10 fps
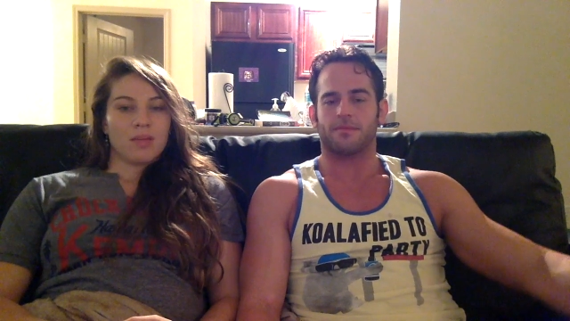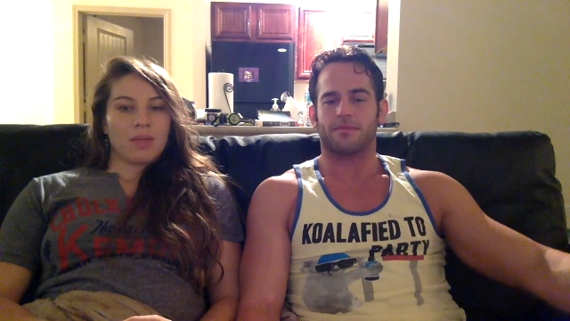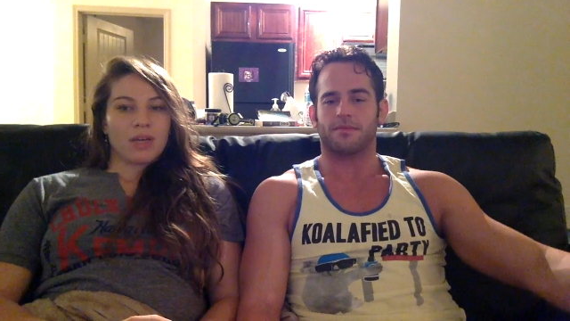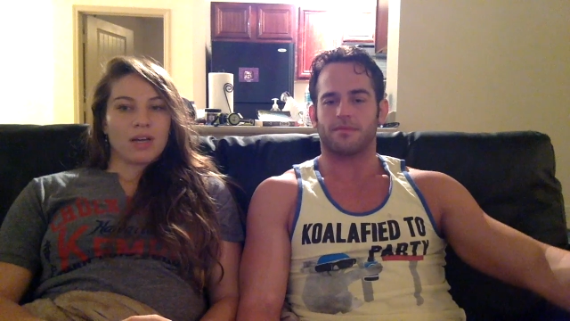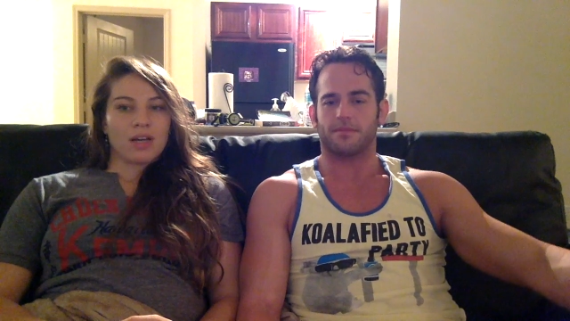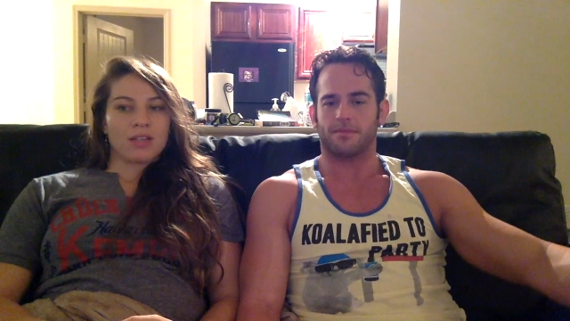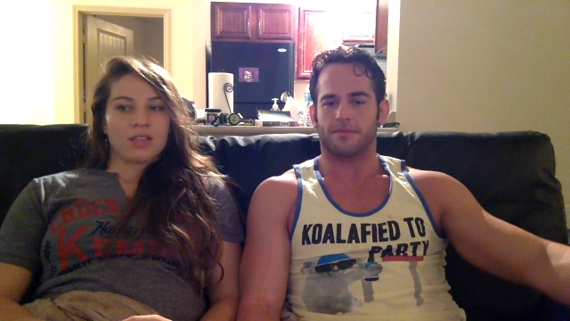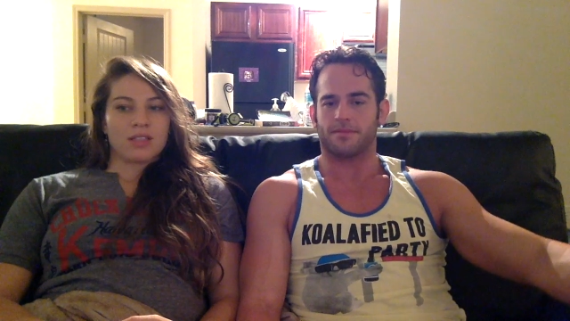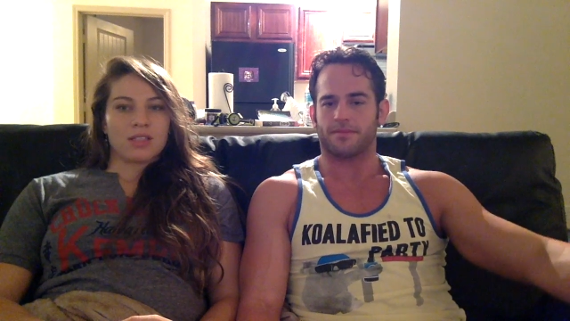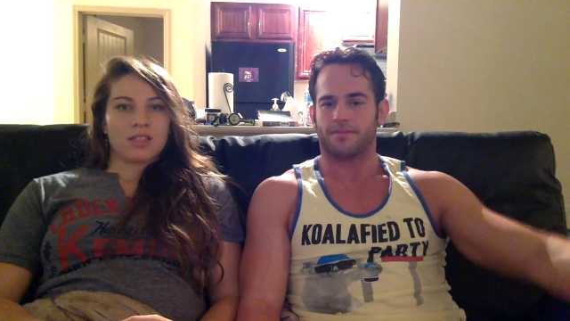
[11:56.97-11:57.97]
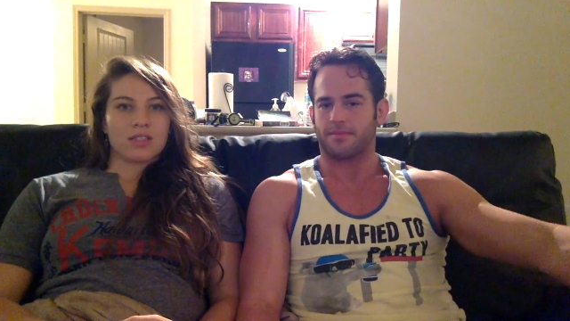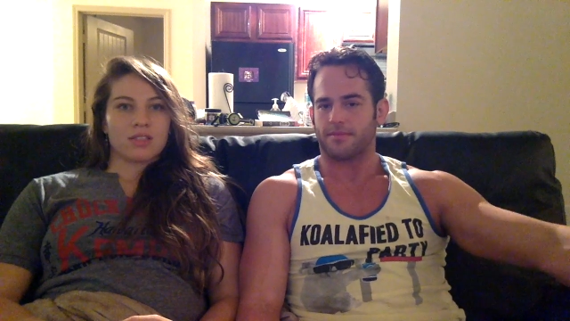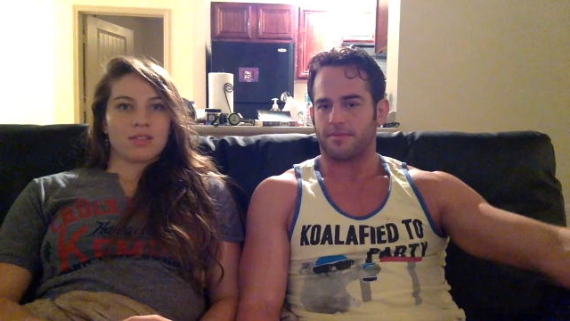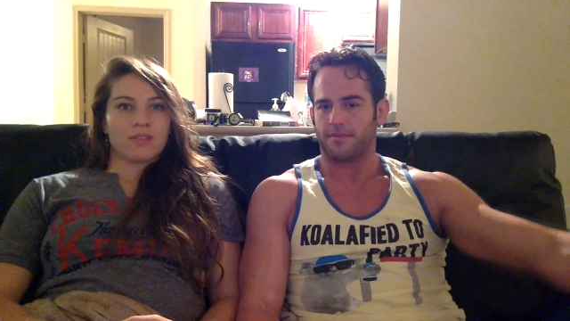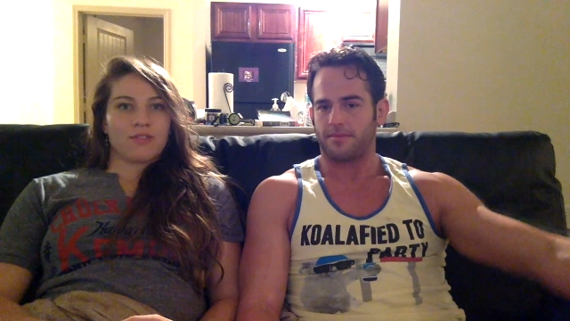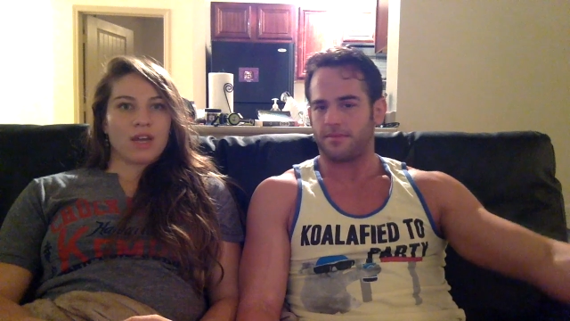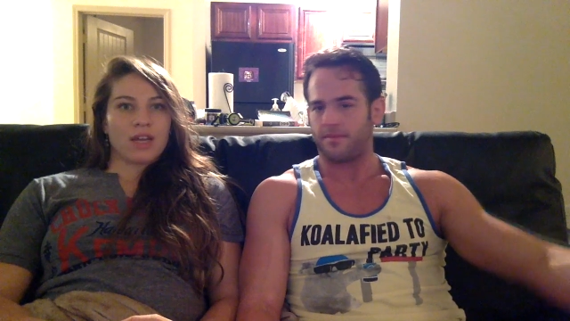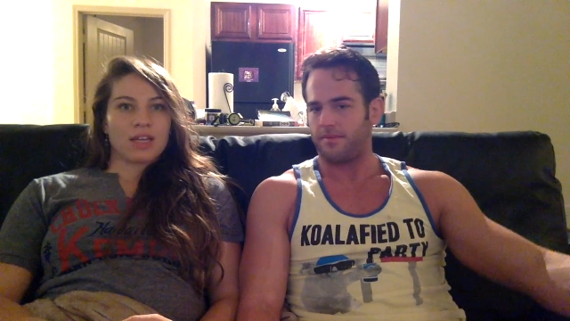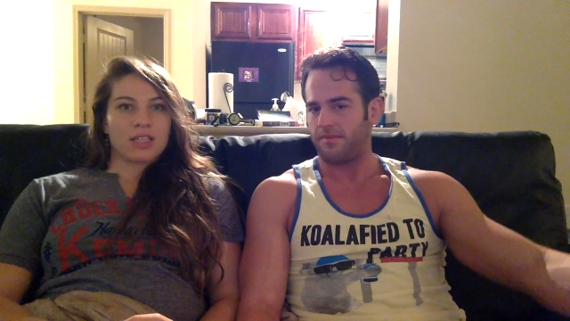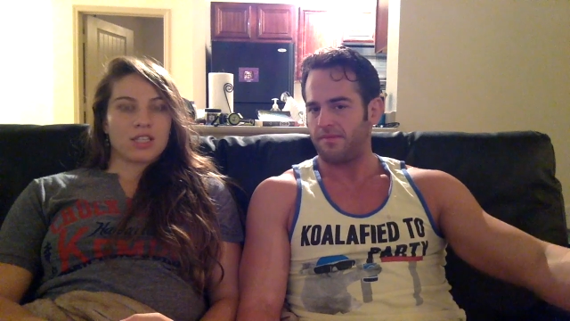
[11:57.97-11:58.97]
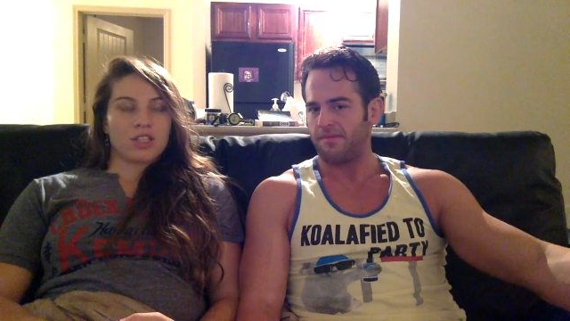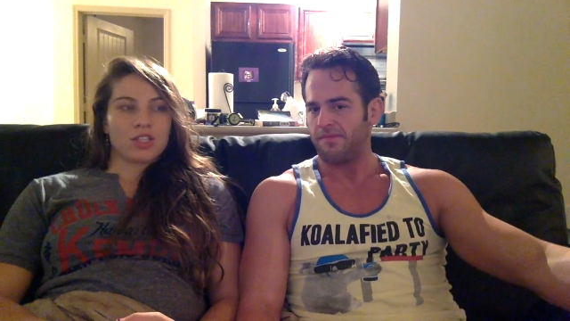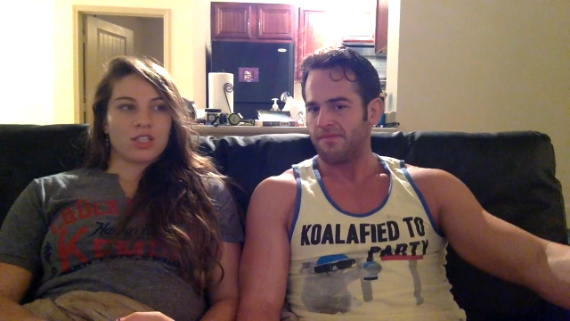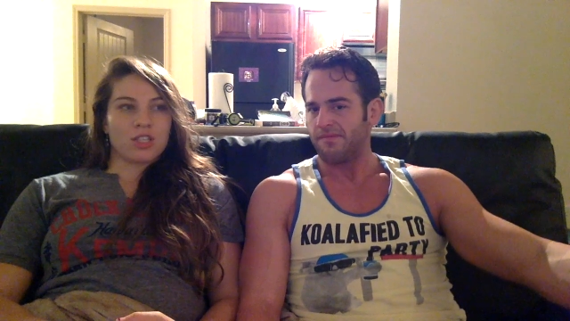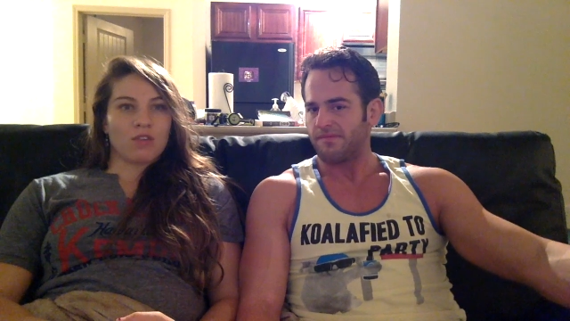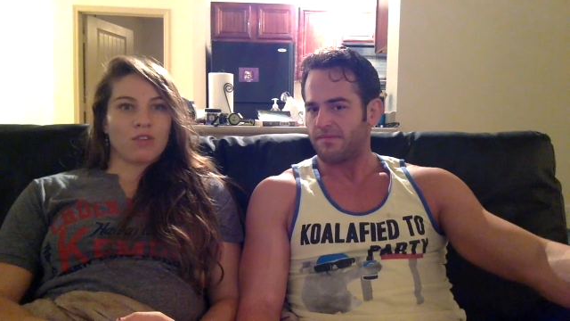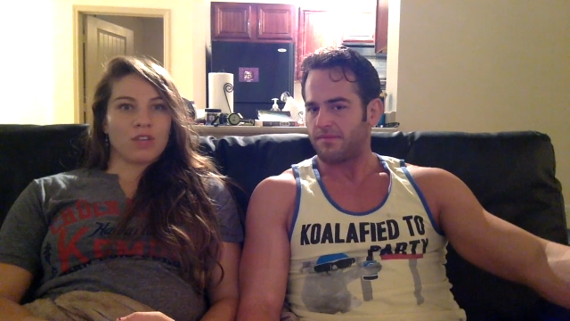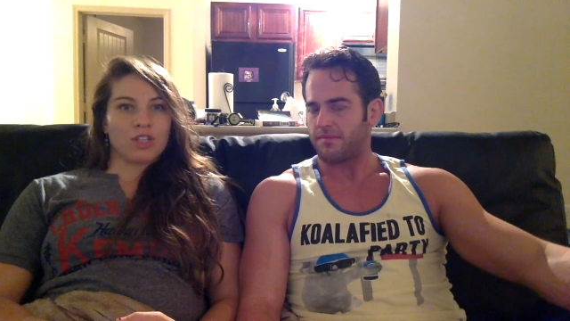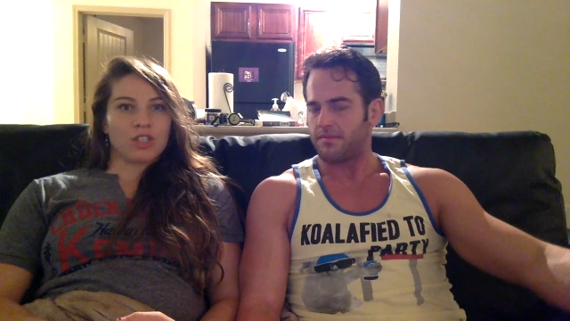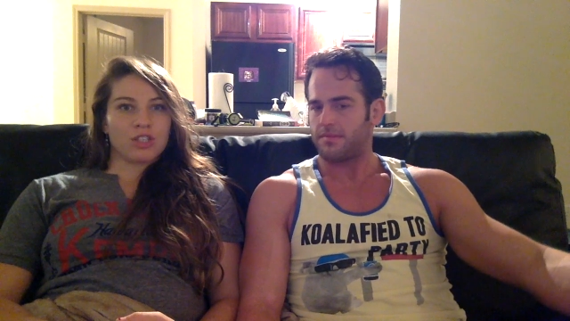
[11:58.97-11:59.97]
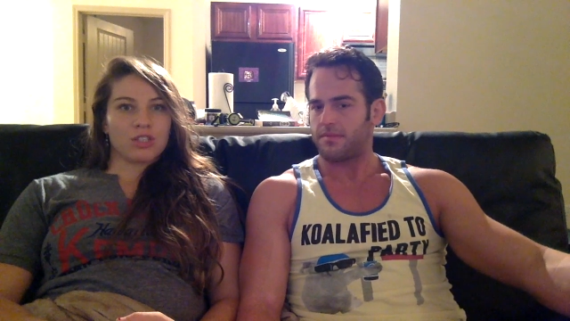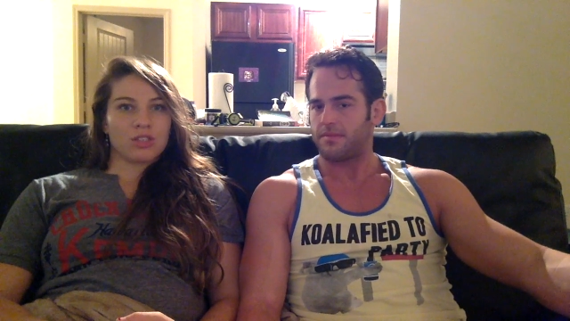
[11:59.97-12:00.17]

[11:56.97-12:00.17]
Speaker 1: because fighting is such a selfish